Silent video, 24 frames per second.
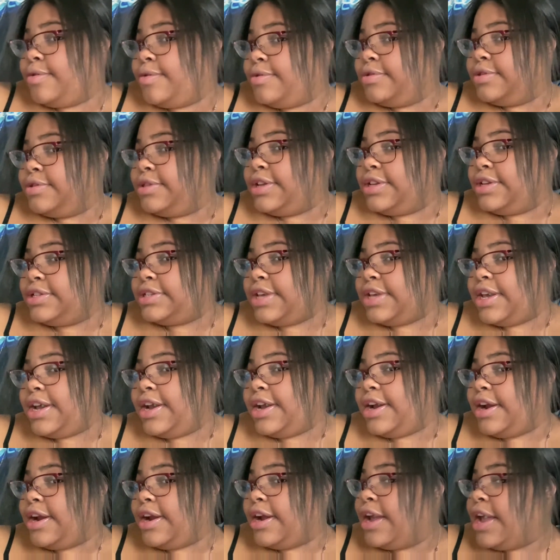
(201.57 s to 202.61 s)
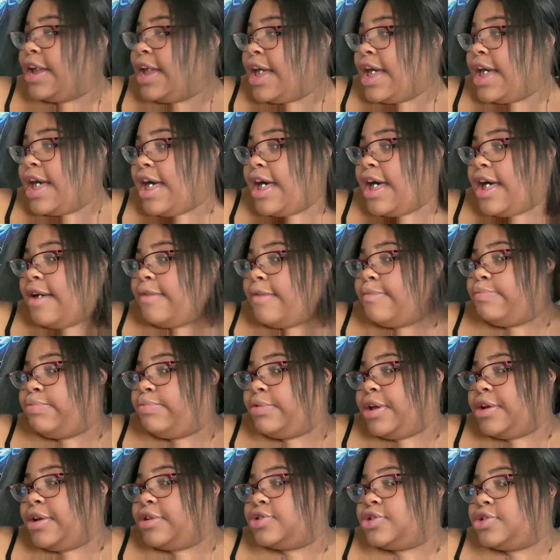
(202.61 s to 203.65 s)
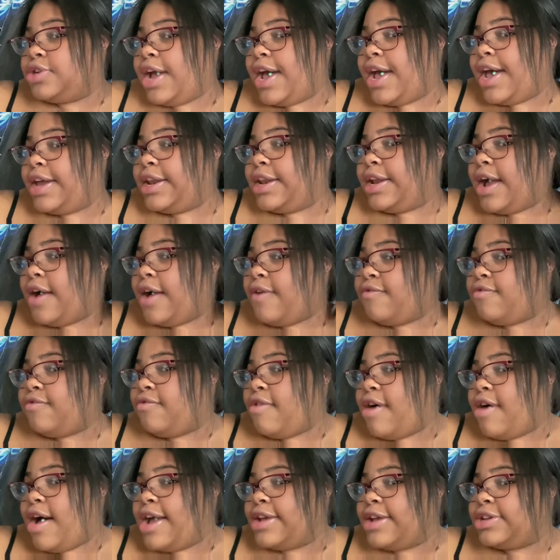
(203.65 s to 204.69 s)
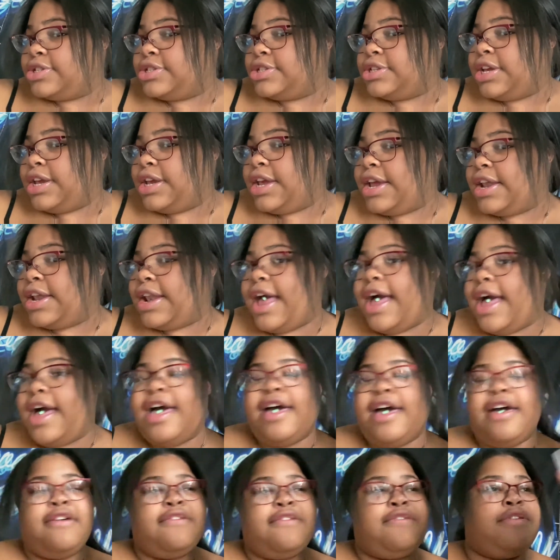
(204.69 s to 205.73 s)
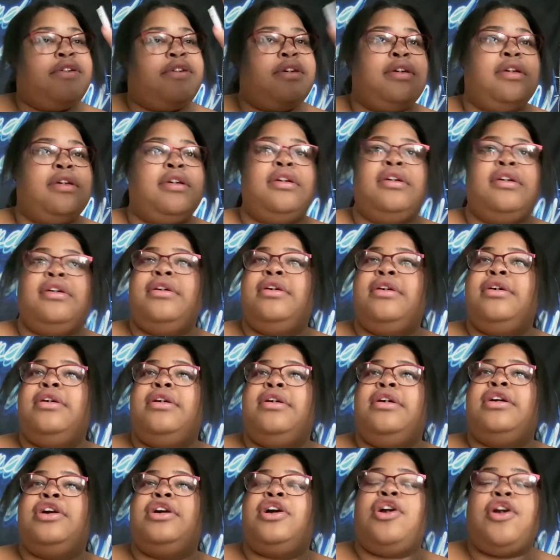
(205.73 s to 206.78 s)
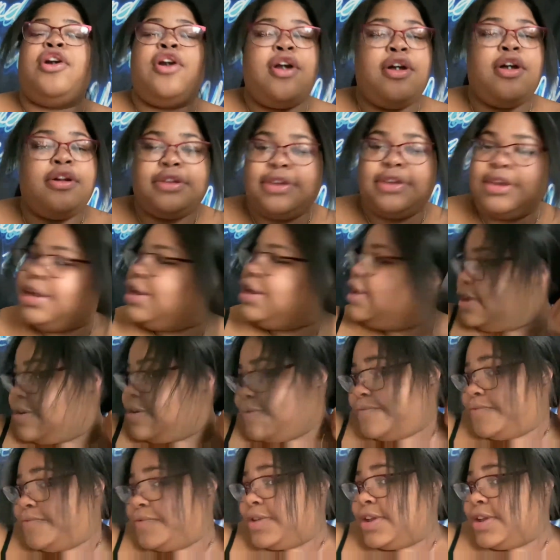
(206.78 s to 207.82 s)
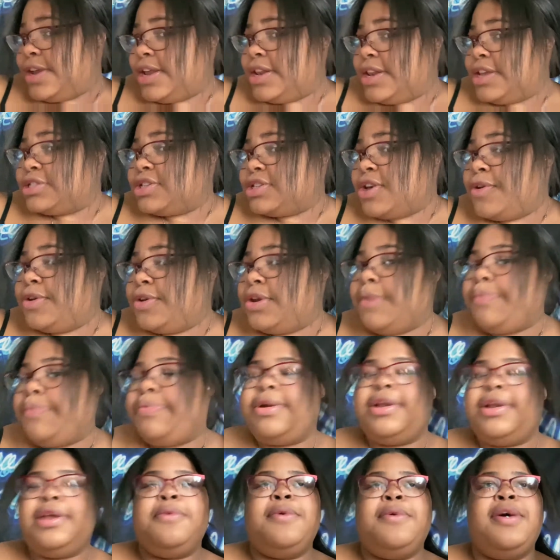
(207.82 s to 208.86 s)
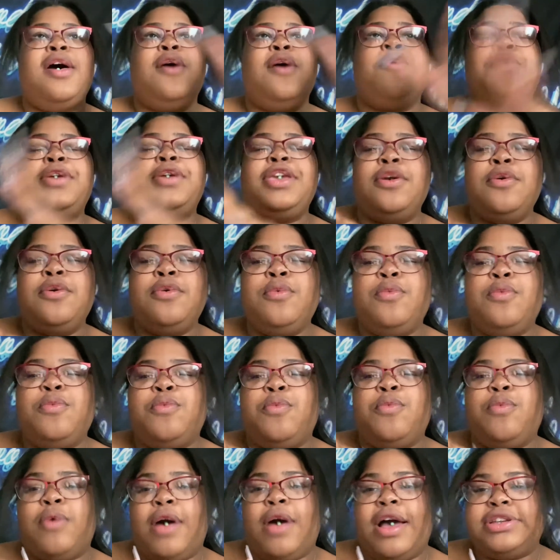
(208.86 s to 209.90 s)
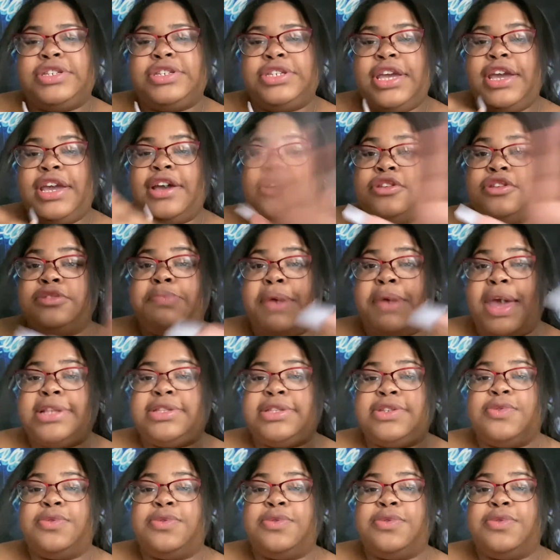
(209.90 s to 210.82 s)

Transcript: this hair. I've blow dried it, I've washed it, I've curled it. And it's holding up pretty well. When you wash it, it goes back to